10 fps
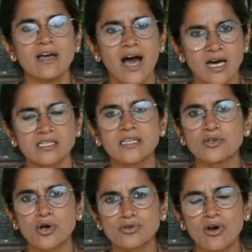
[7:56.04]

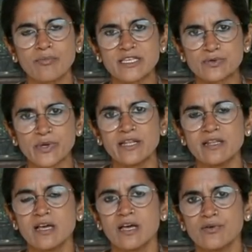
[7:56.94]
Aanandaa.com as well,
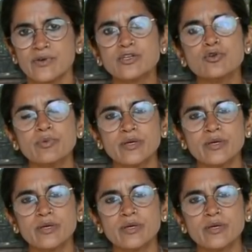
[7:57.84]
where you'll